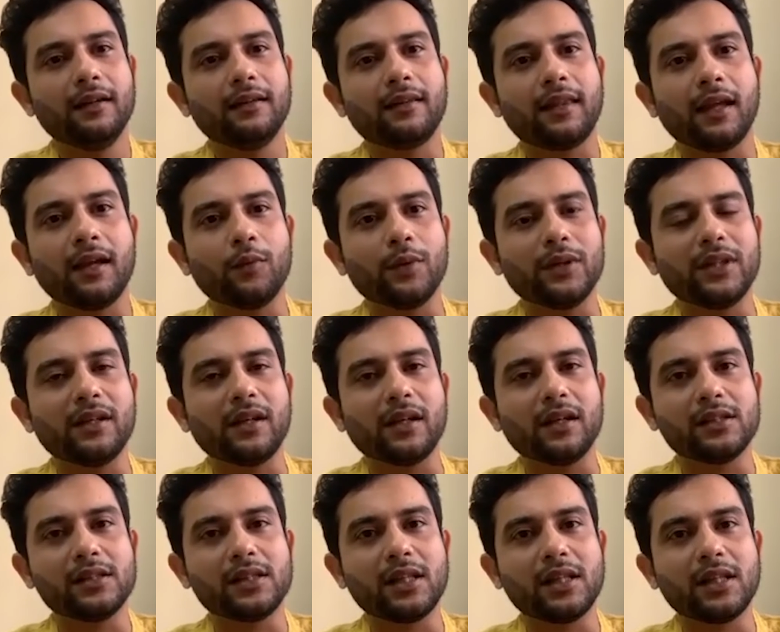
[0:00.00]
thing within
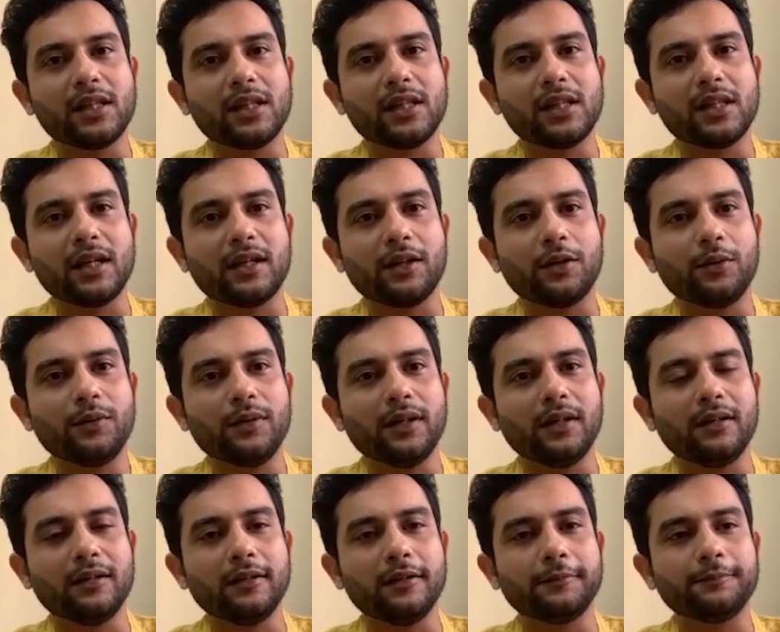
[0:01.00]
us that, you
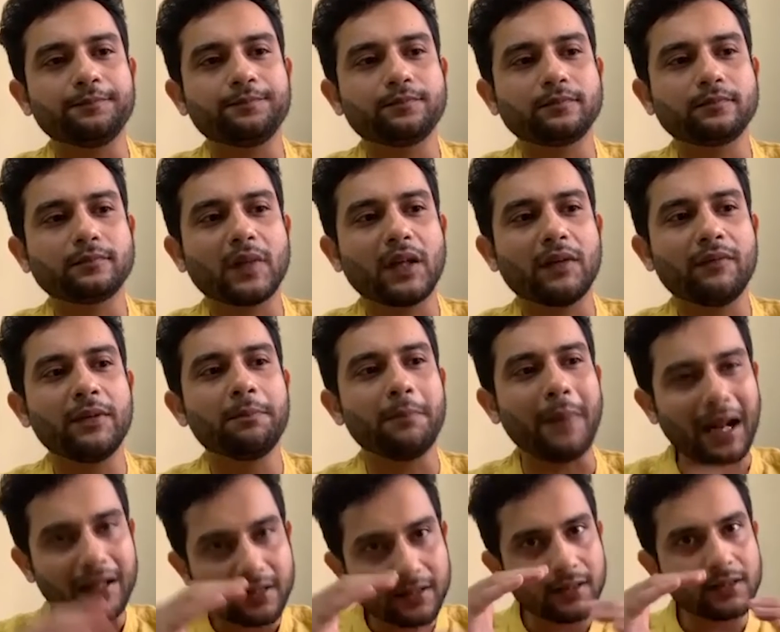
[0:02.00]
know, we
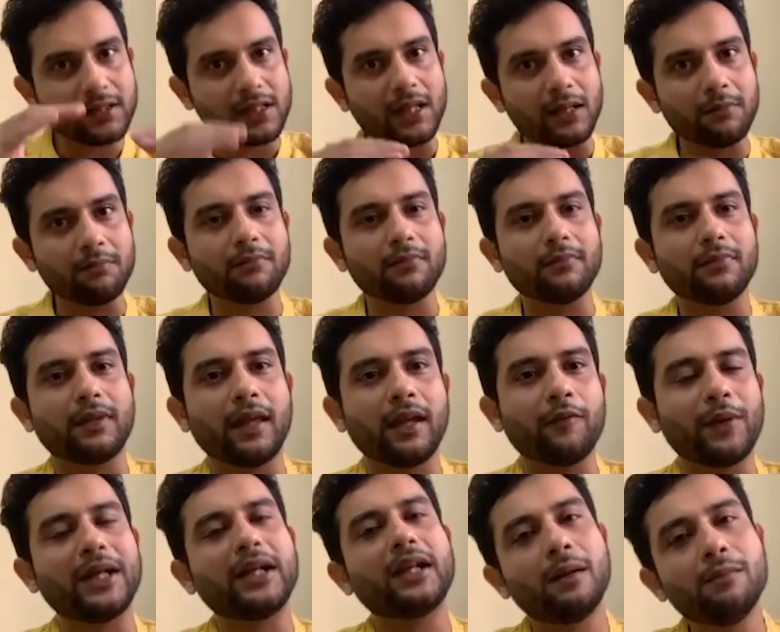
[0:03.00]
match the same thing
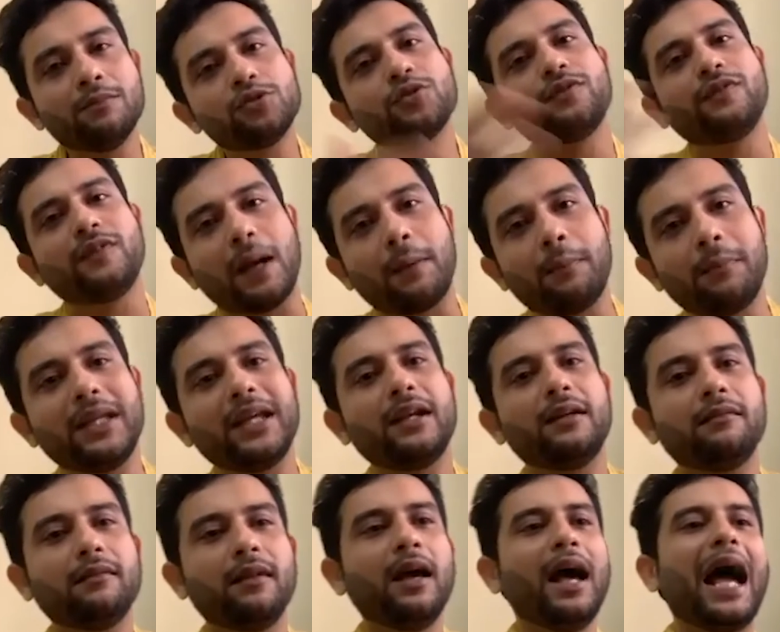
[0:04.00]
when it comes to family
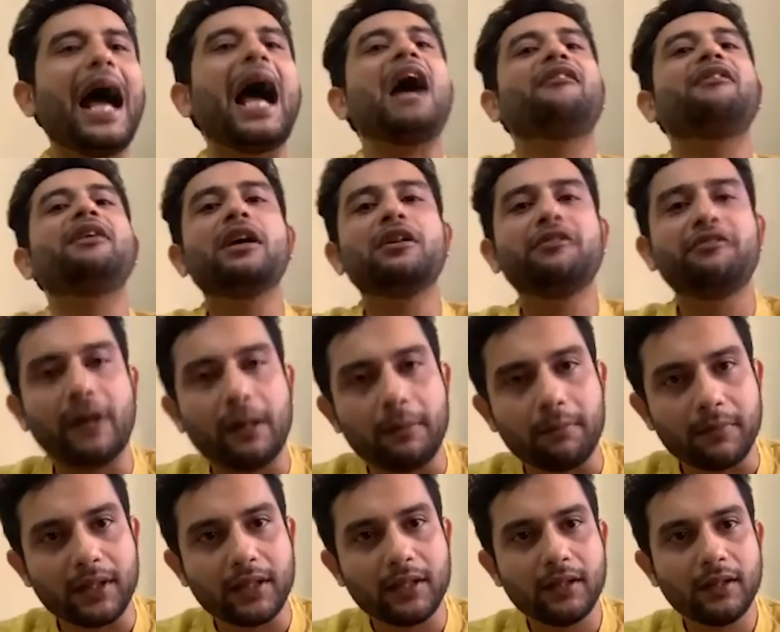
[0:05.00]
and having a
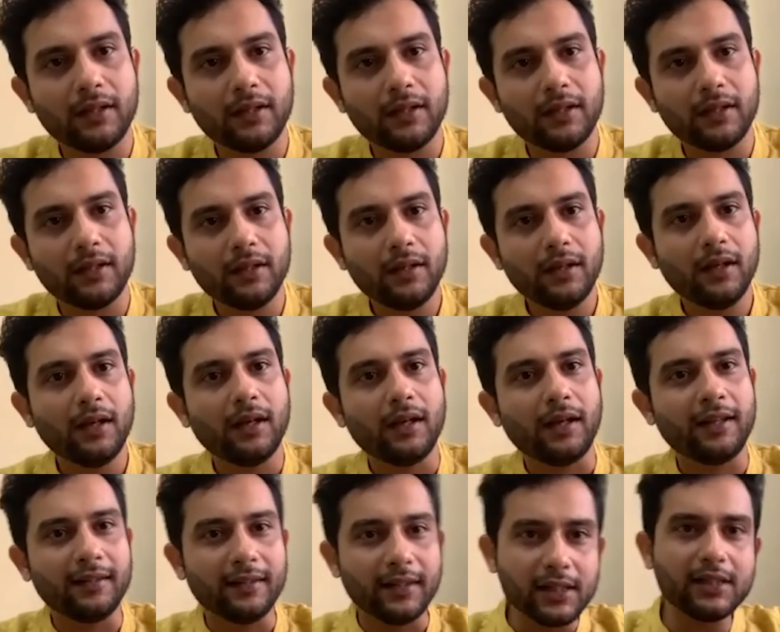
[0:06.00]
family. In
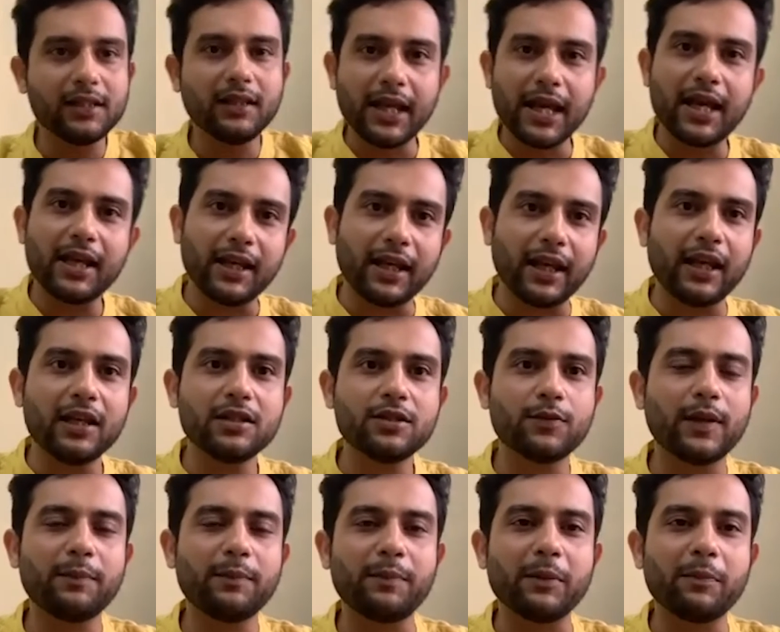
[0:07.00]
this day and age
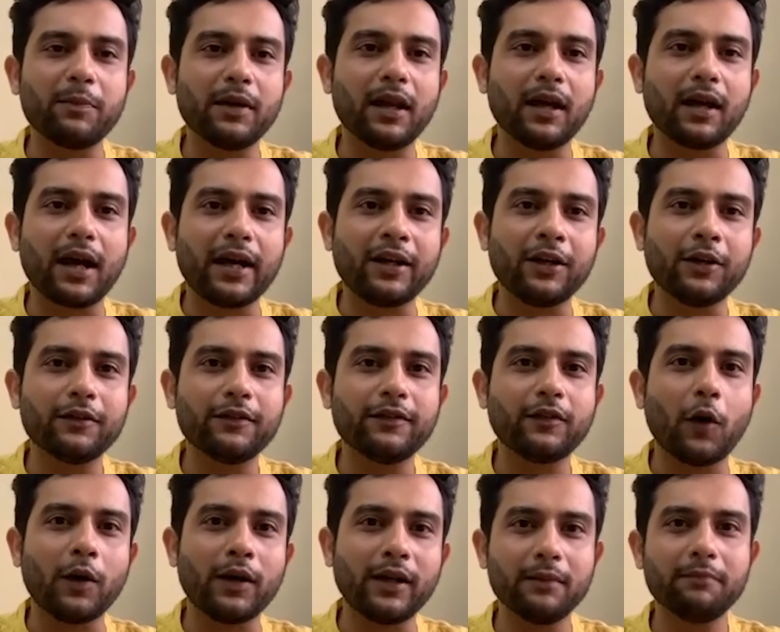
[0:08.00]
when people are kind of
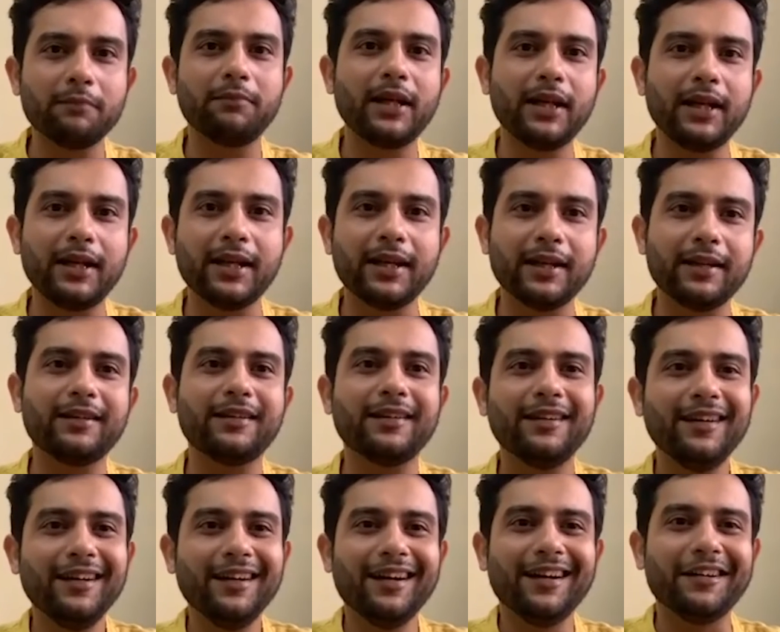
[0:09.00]
contemplating it,
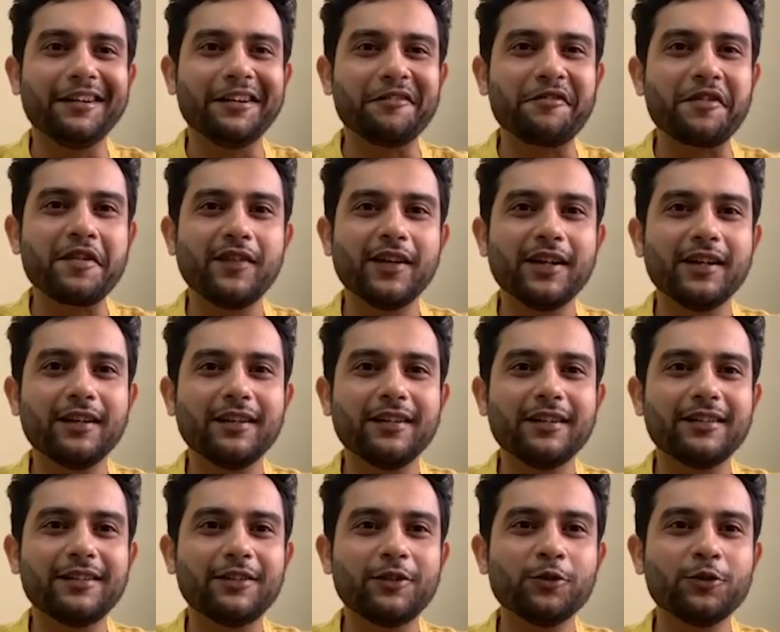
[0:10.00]
we
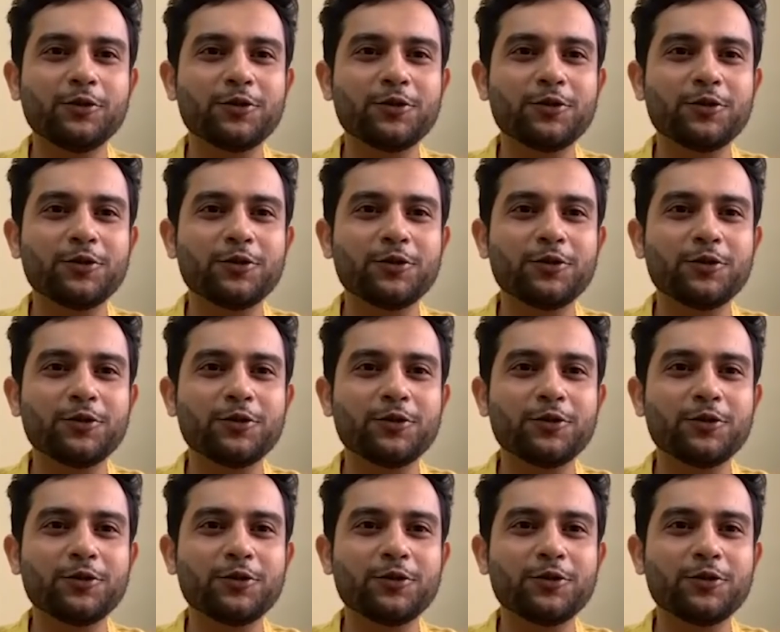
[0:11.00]
were two